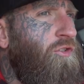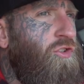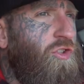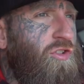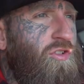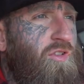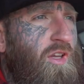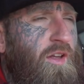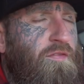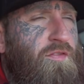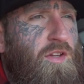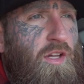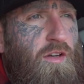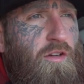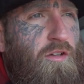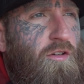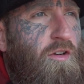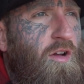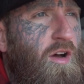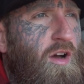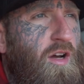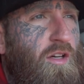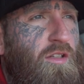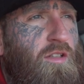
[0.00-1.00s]
Just left
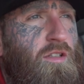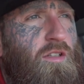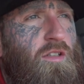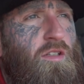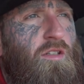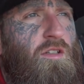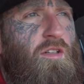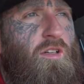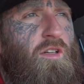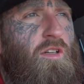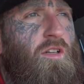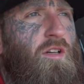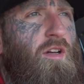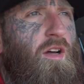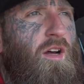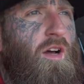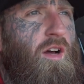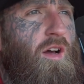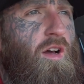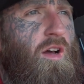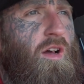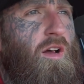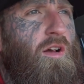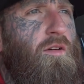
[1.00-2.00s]
Underdog.
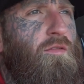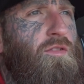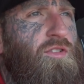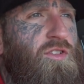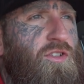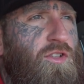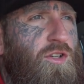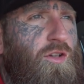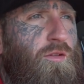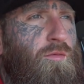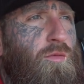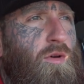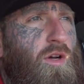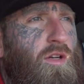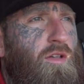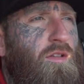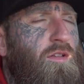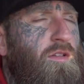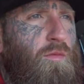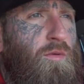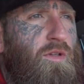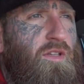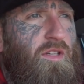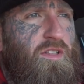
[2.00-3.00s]
It was a good
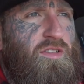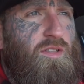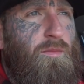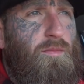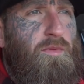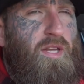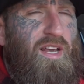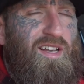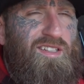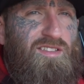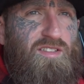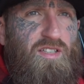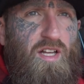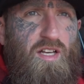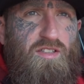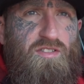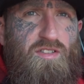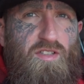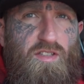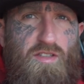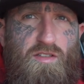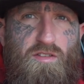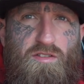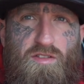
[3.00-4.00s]
one. We did some taste
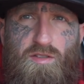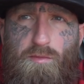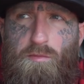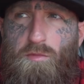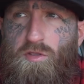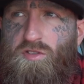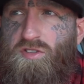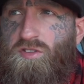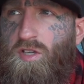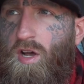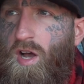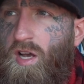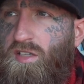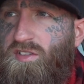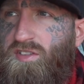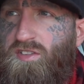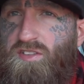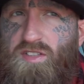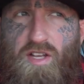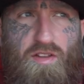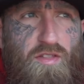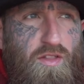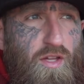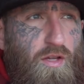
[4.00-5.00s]
testing, some new
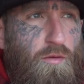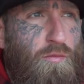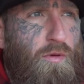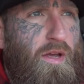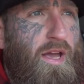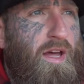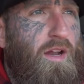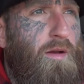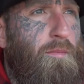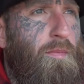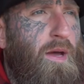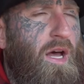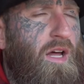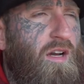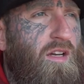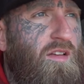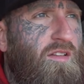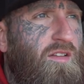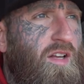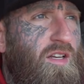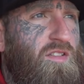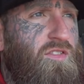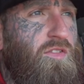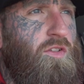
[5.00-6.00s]
sauces. I think we had about
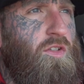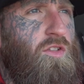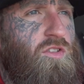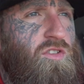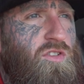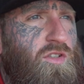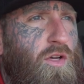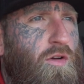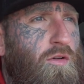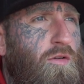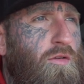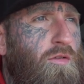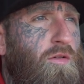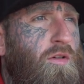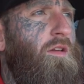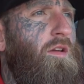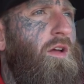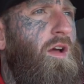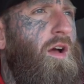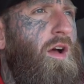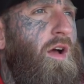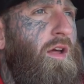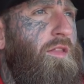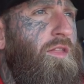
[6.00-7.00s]
a dozen or so.
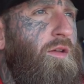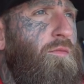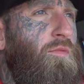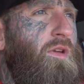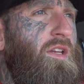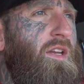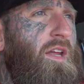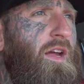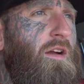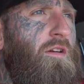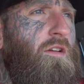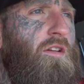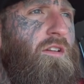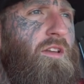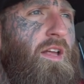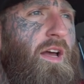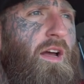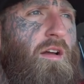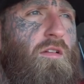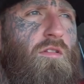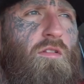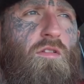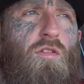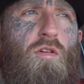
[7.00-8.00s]
I think we narrowed it
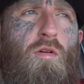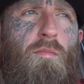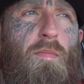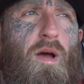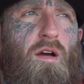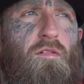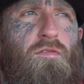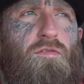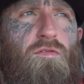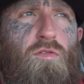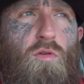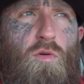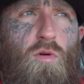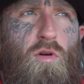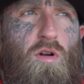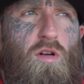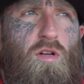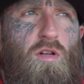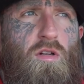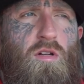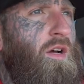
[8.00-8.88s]
down to about 4.